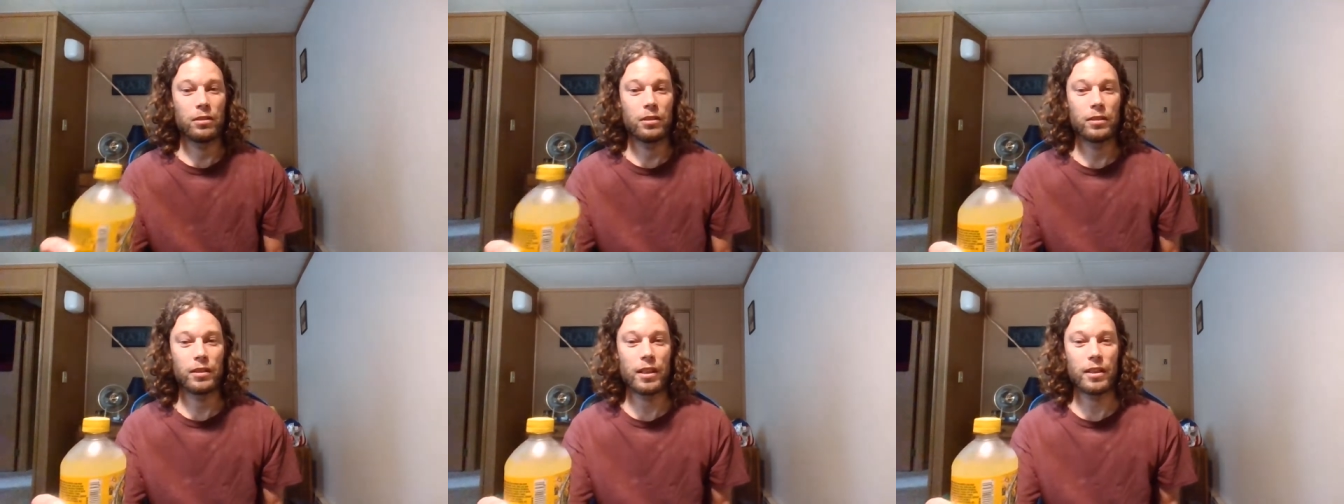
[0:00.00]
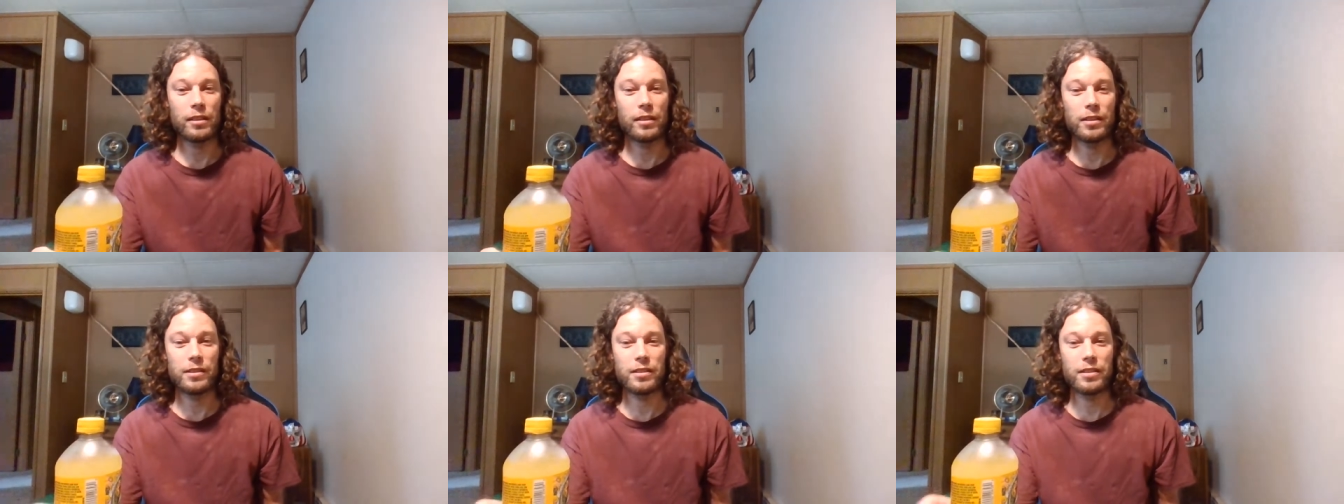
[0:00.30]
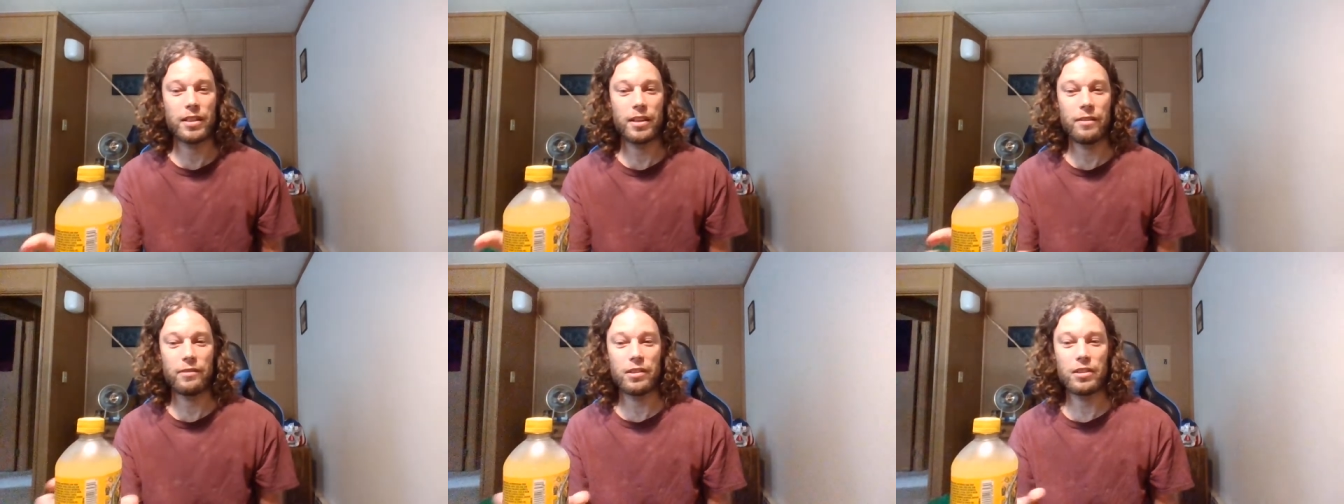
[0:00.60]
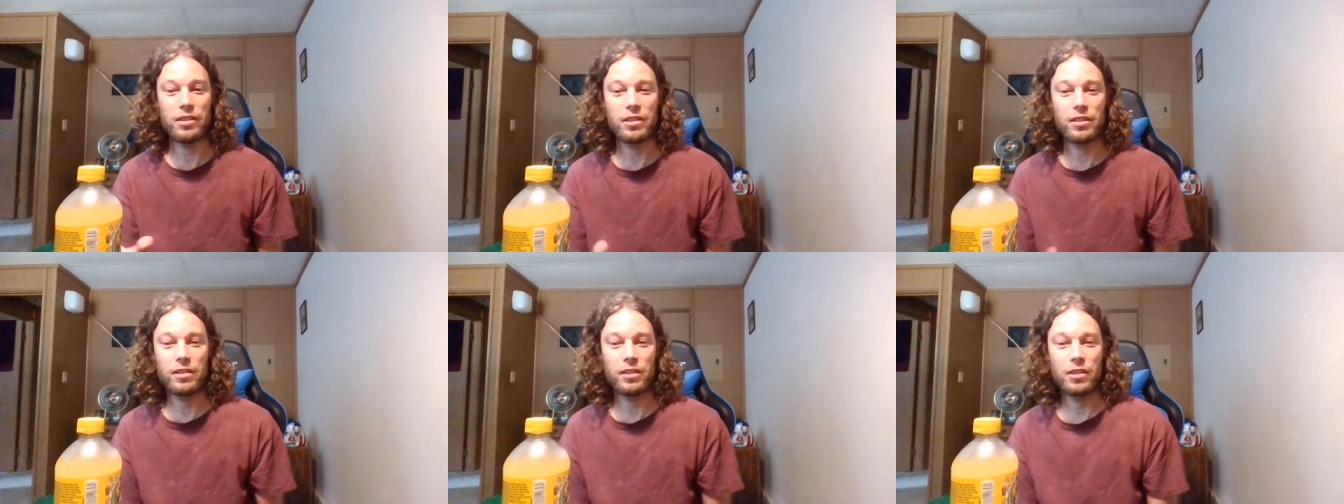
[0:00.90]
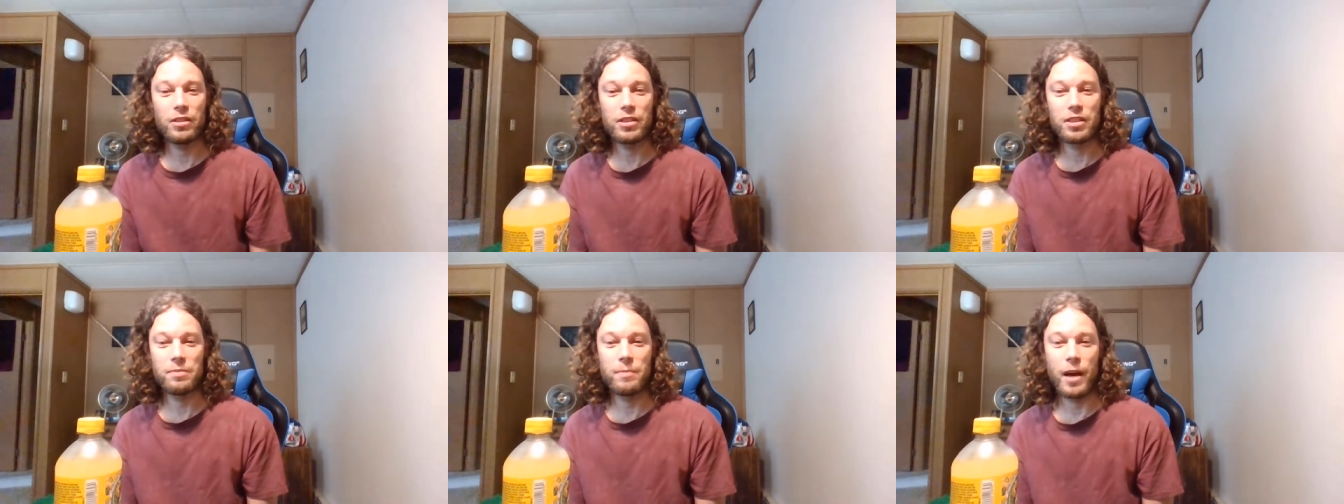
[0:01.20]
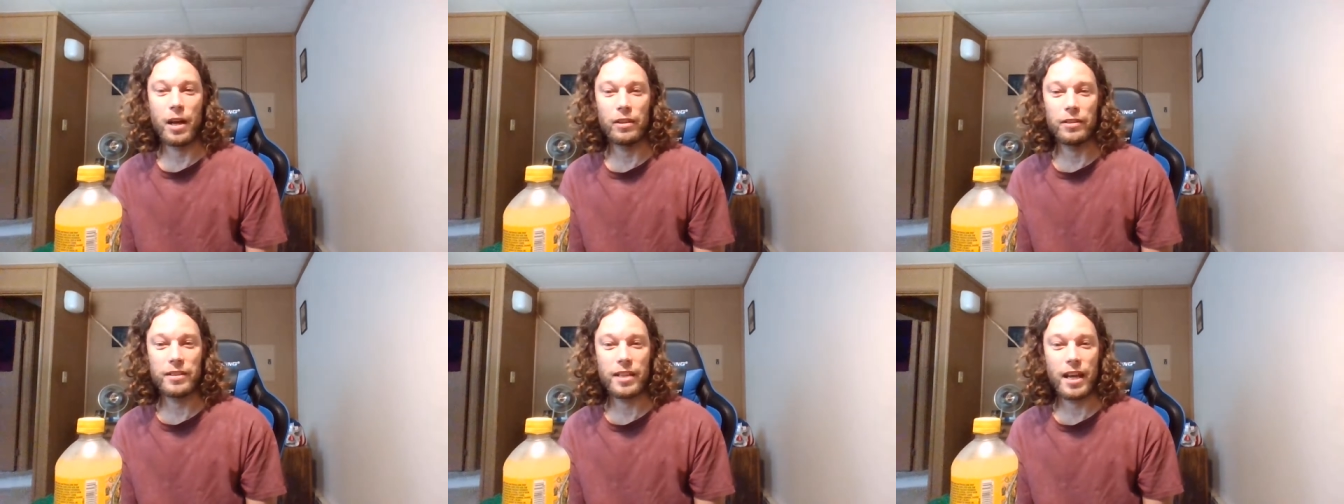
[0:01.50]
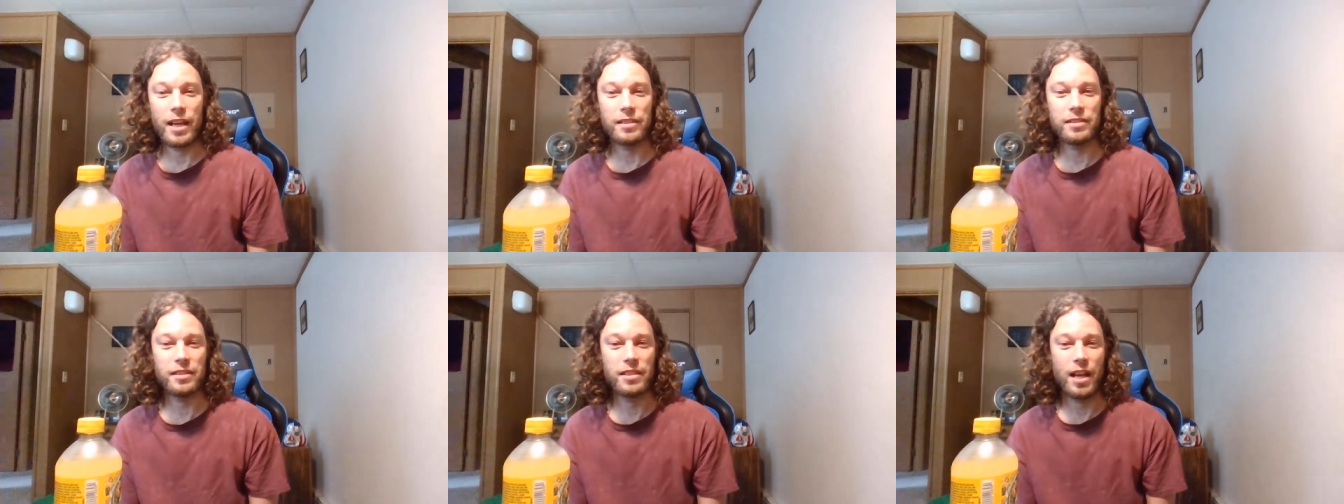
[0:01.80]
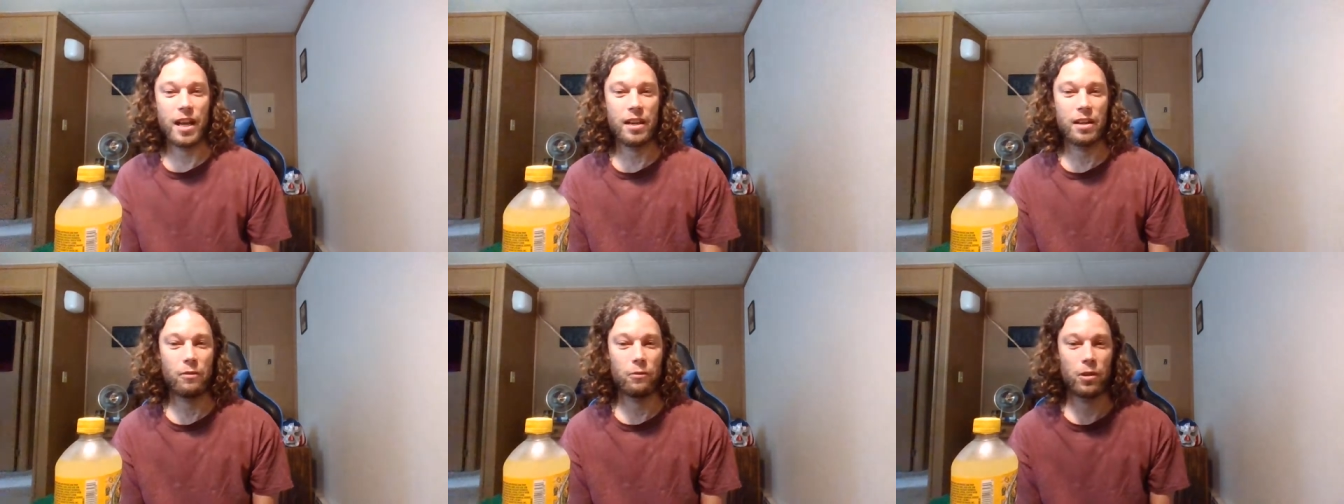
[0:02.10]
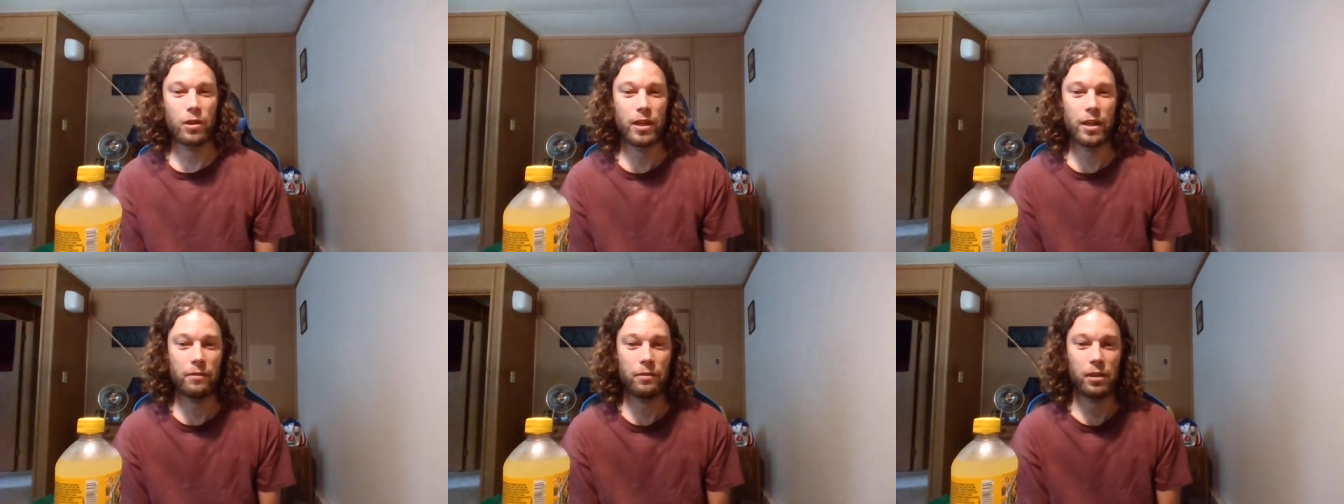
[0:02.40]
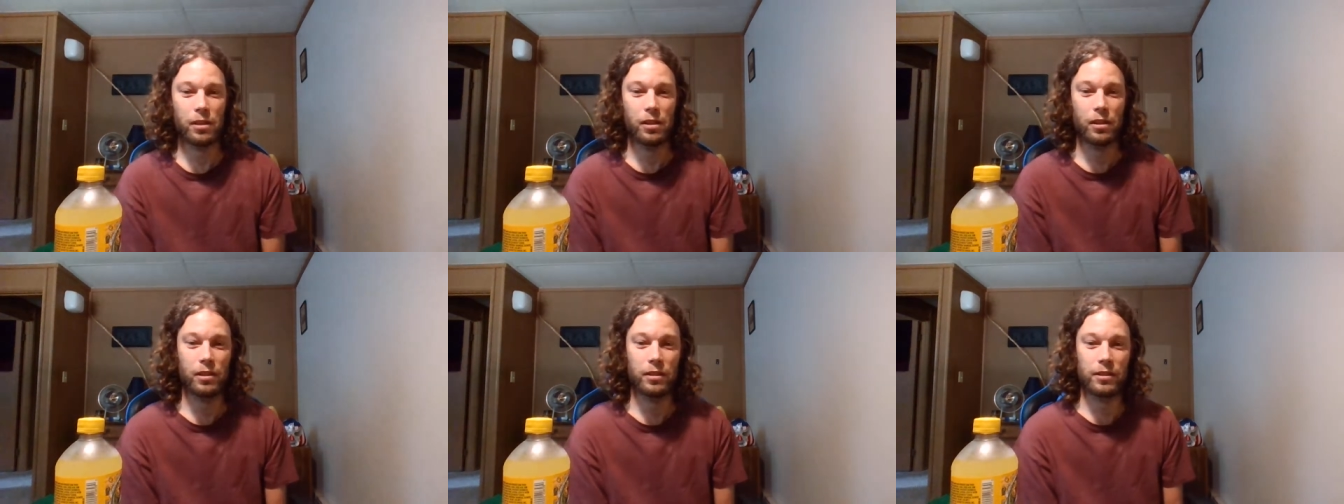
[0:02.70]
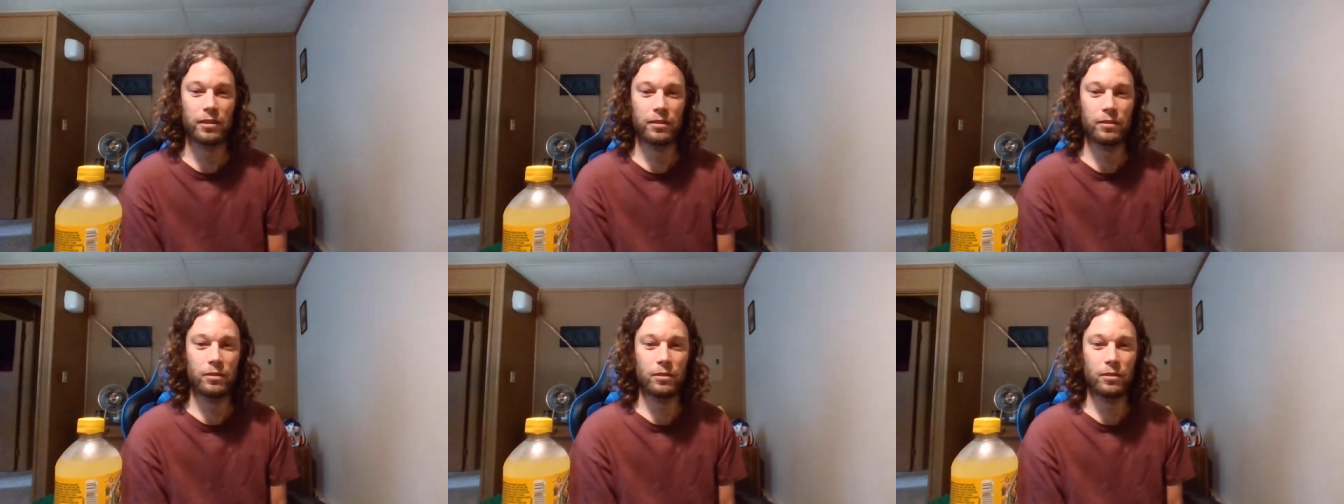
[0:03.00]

let, let's give it a little smell test, and then we'll give it a little